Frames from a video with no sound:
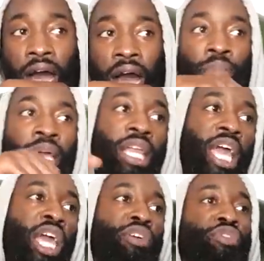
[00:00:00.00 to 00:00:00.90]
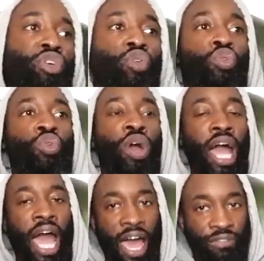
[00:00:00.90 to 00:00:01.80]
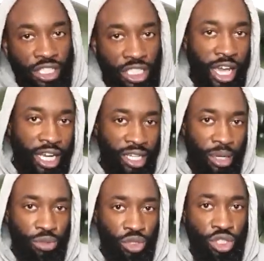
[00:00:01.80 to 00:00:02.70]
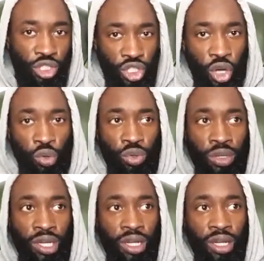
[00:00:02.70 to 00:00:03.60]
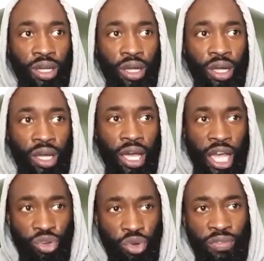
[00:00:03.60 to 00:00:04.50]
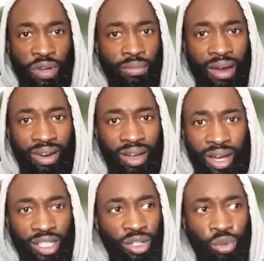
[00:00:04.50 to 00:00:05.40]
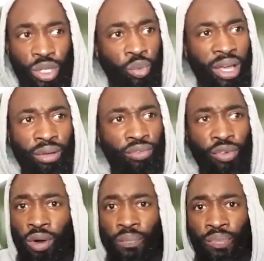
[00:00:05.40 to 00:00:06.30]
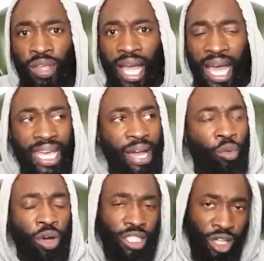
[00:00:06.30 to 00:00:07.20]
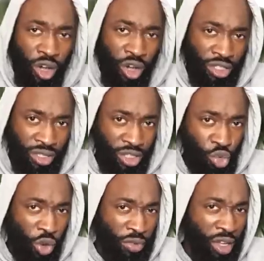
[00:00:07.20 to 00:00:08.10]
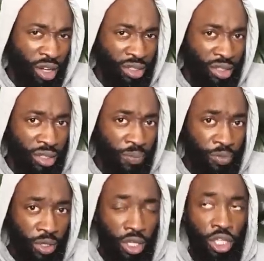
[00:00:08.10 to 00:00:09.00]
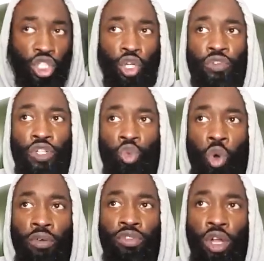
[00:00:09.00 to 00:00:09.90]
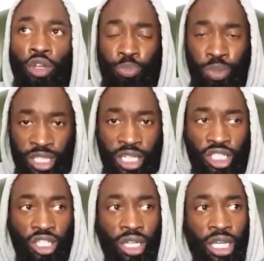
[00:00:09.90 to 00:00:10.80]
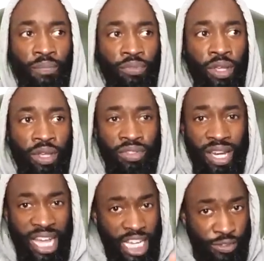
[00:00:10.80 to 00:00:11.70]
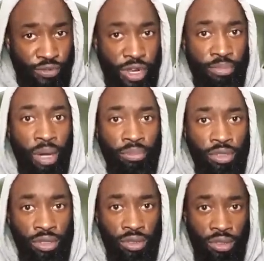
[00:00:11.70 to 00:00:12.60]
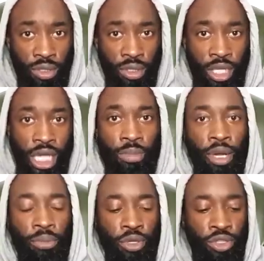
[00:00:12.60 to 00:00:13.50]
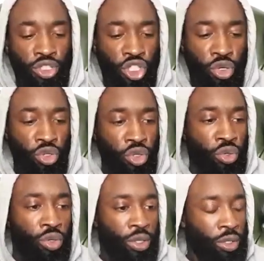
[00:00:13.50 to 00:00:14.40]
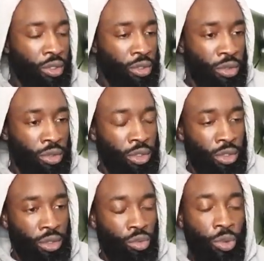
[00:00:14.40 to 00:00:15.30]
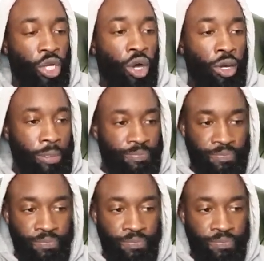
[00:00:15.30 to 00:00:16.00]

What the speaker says: I mean, if you haven't signed up to Dazn and you live in America, I don't know what you're waiting for. Again, what is the cost? $12? So for $12, potentially, the next 3 months coming up could show you what we got.